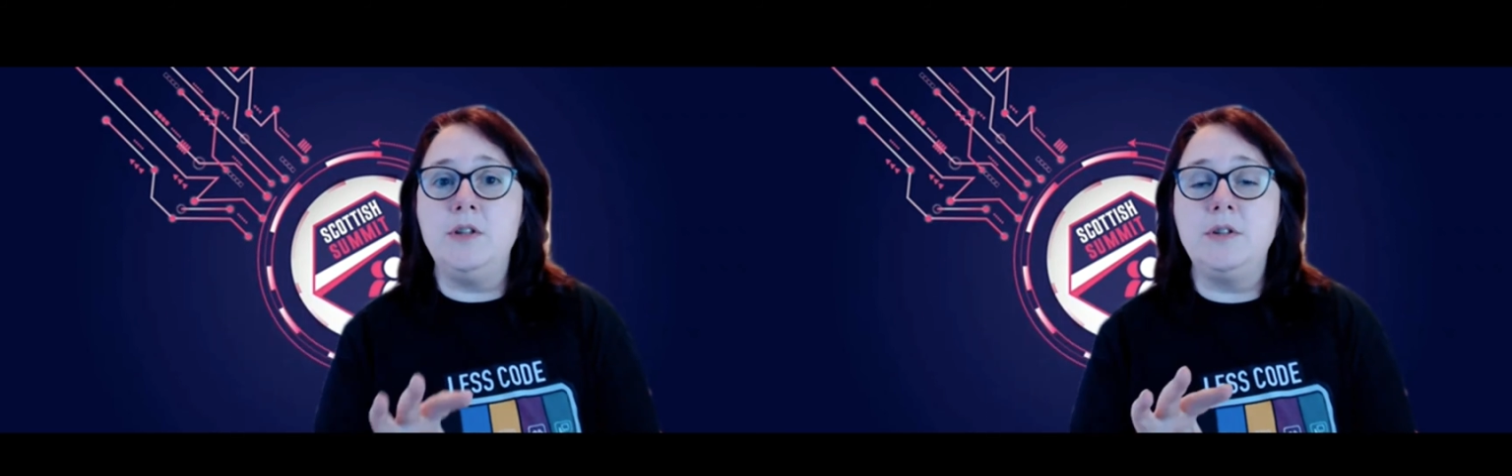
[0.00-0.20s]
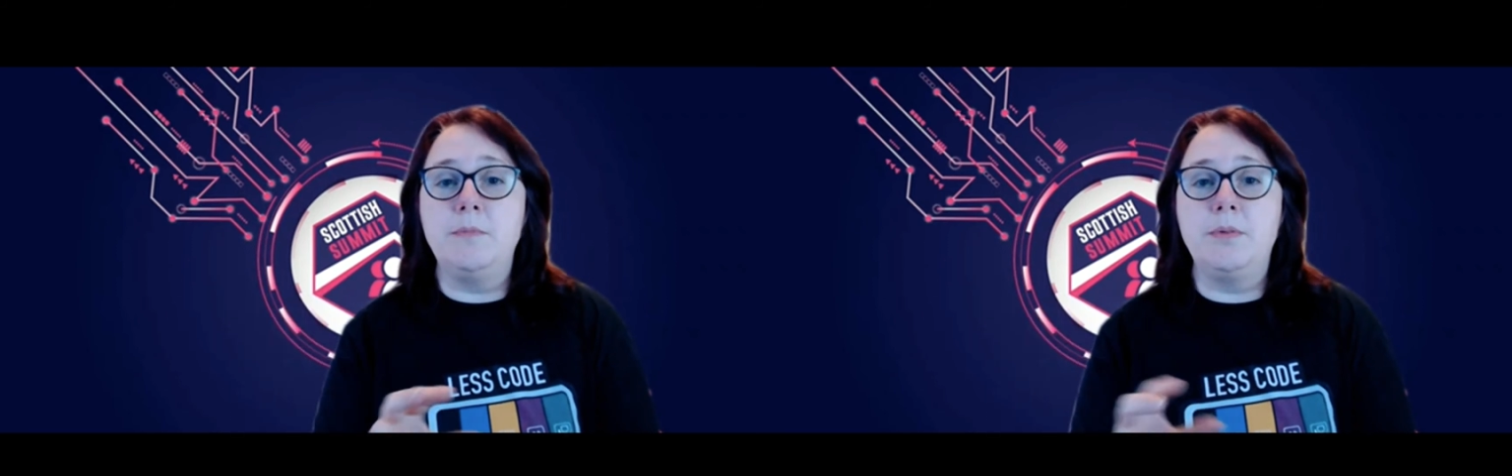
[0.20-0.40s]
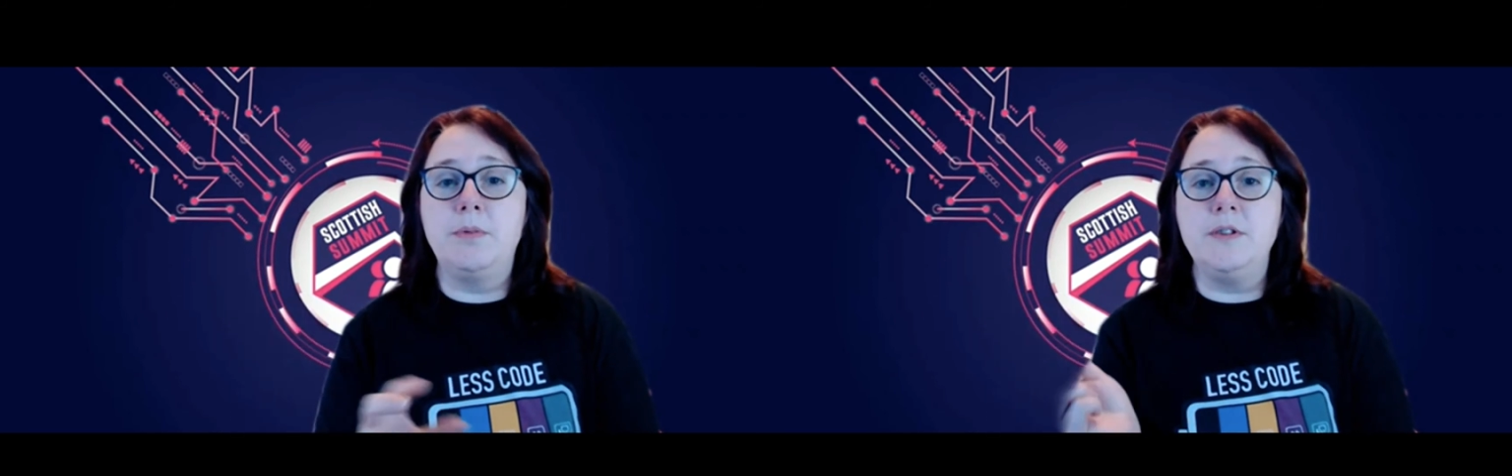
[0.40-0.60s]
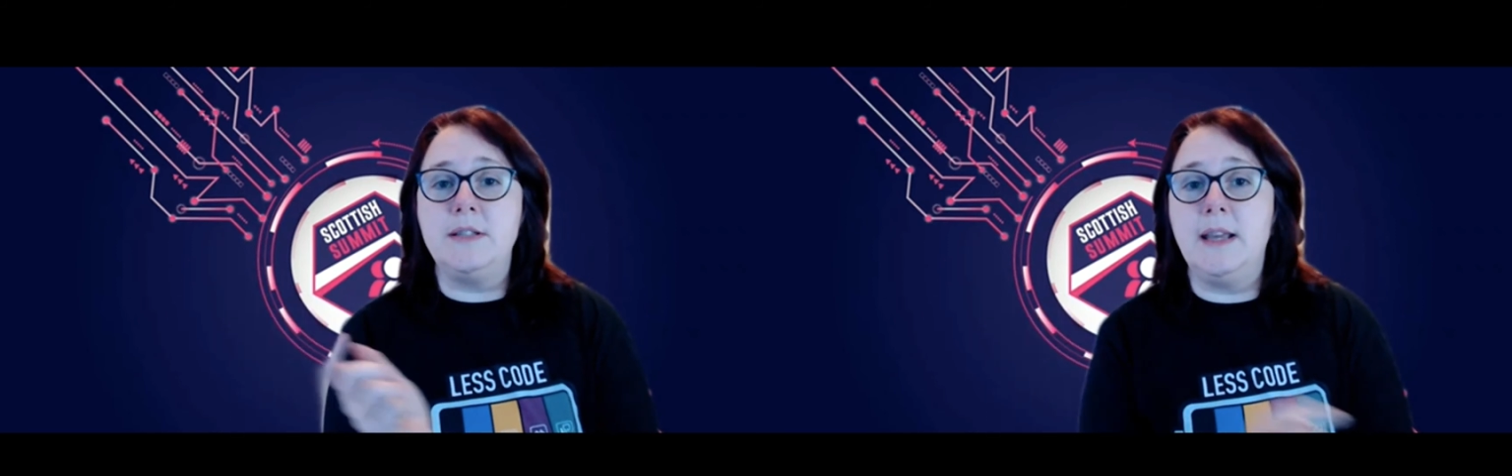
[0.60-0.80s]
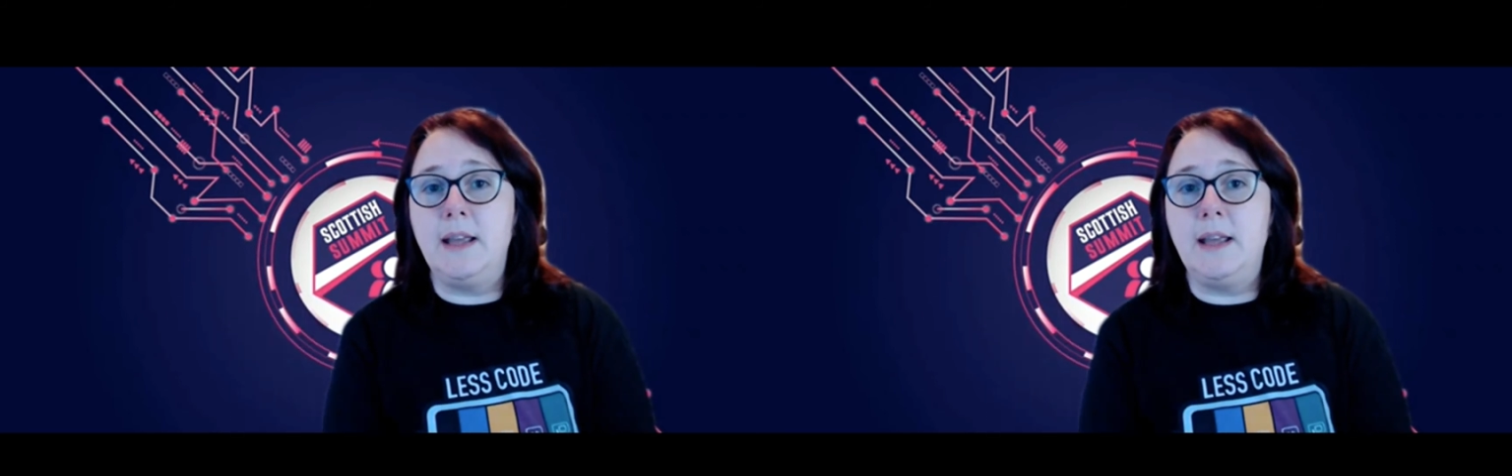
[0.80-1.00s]
do some
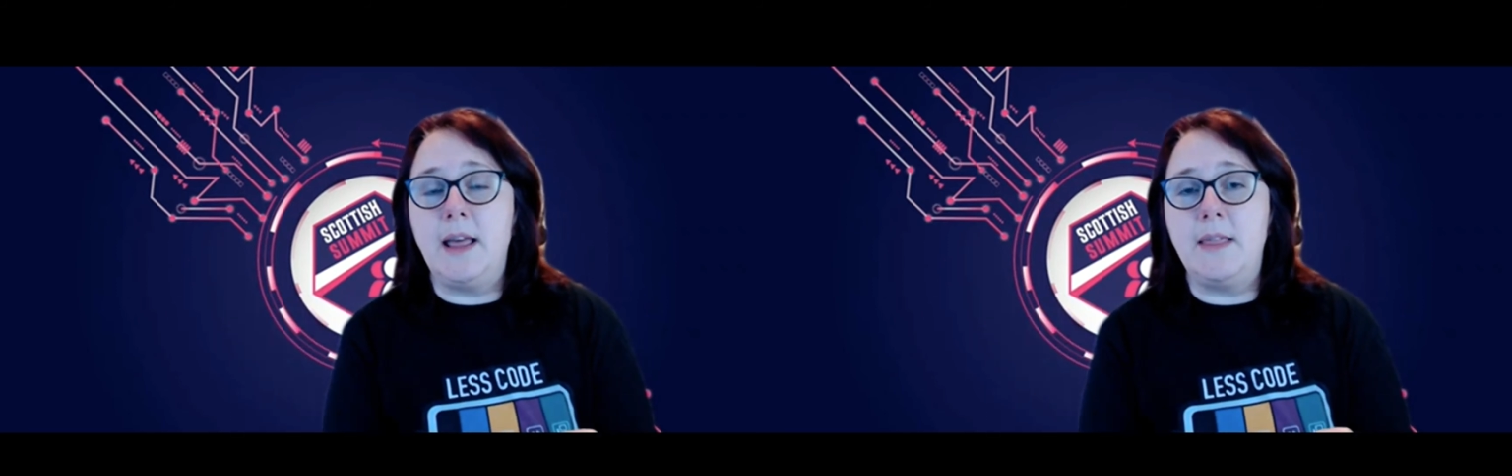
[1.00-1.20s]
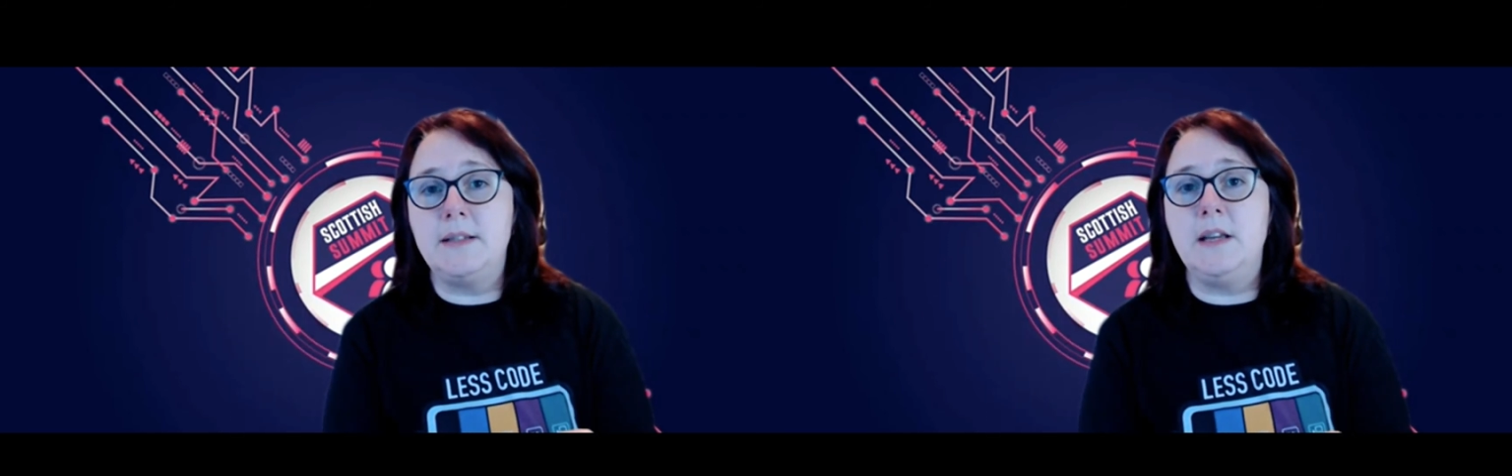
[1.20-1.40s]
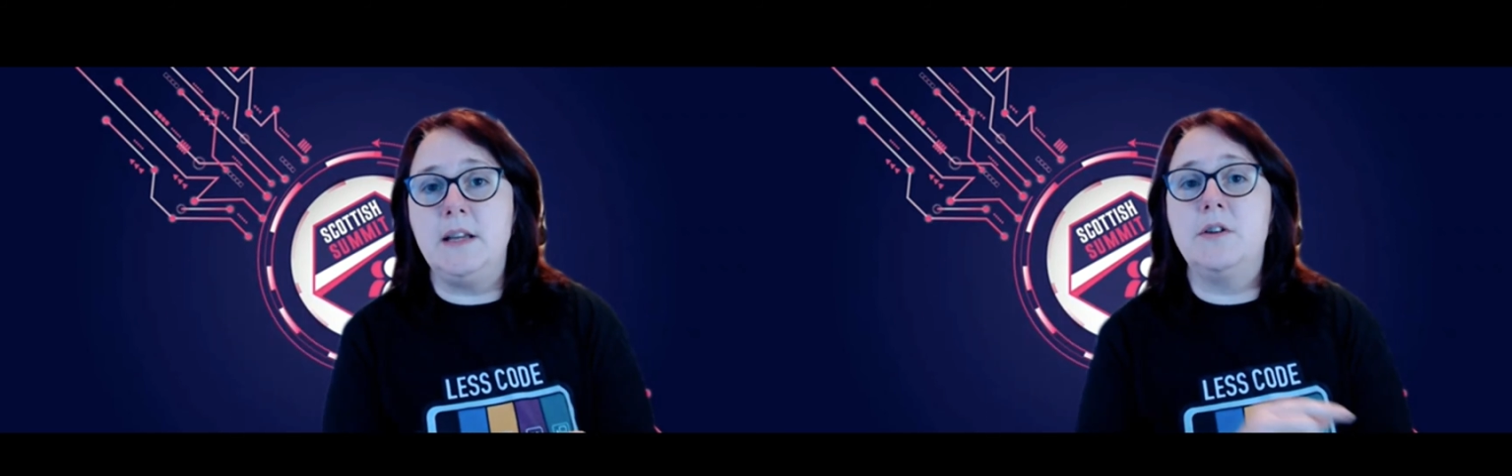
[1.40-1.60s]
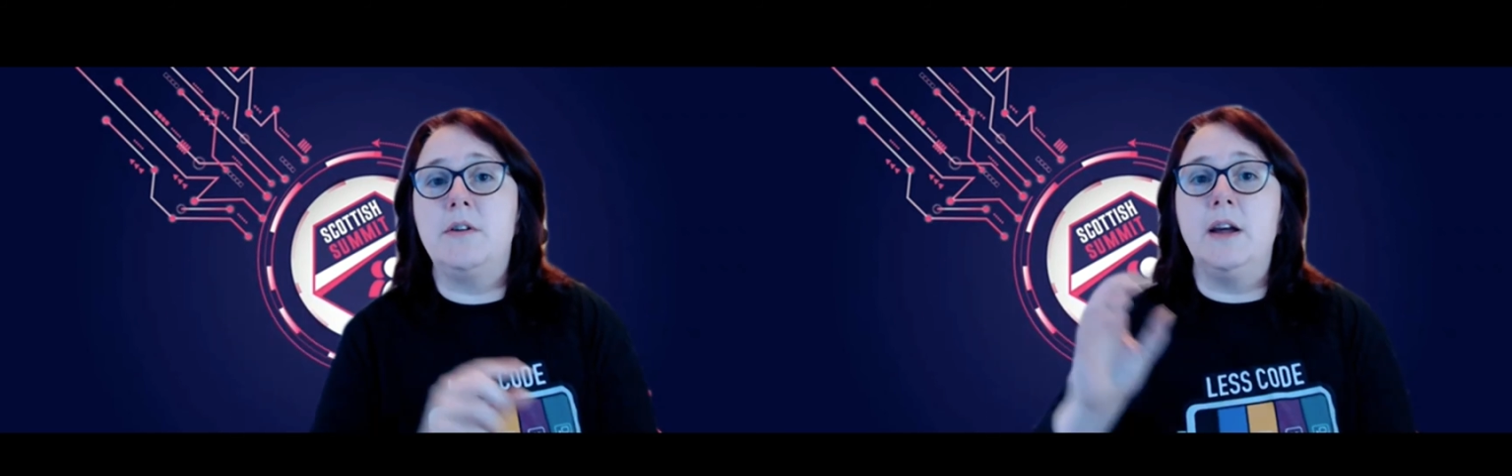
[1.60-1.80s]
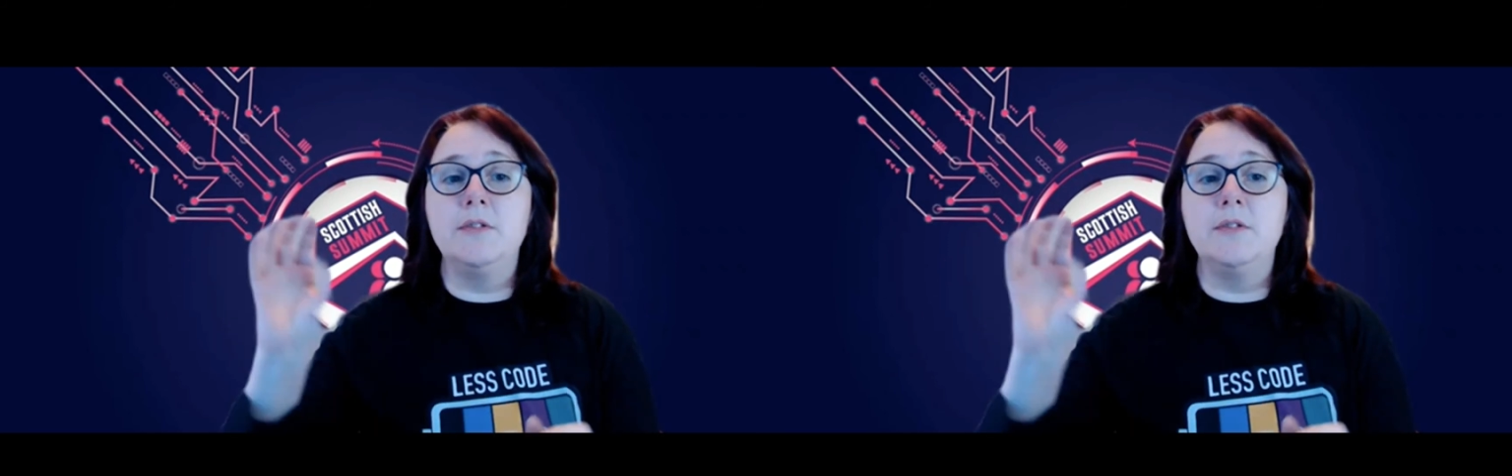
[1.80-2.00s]
processing and get that data
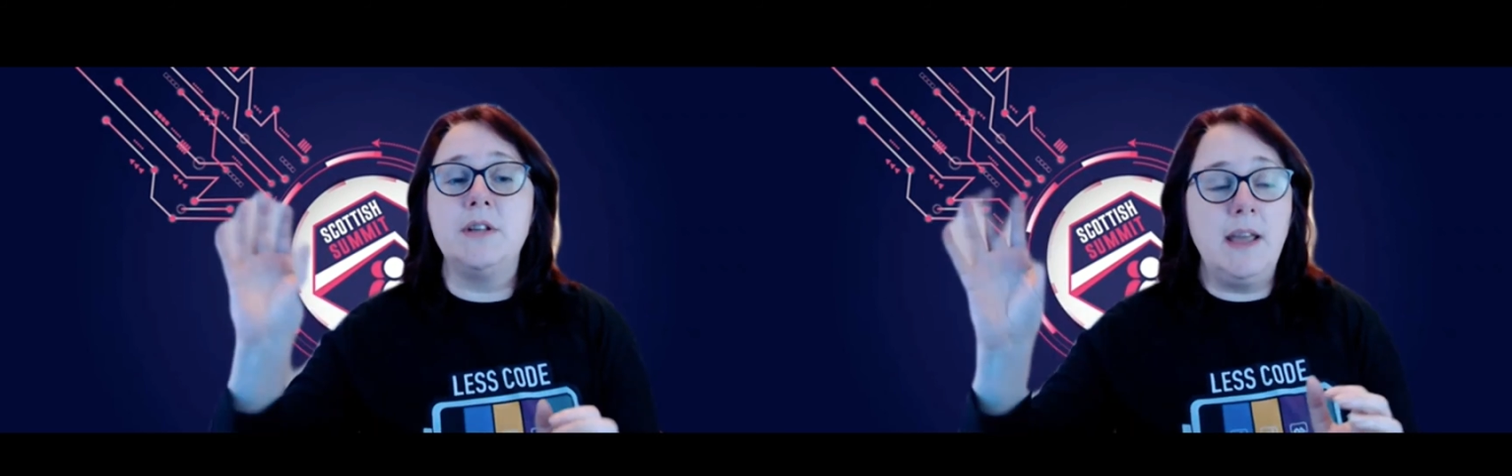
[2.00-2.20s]
out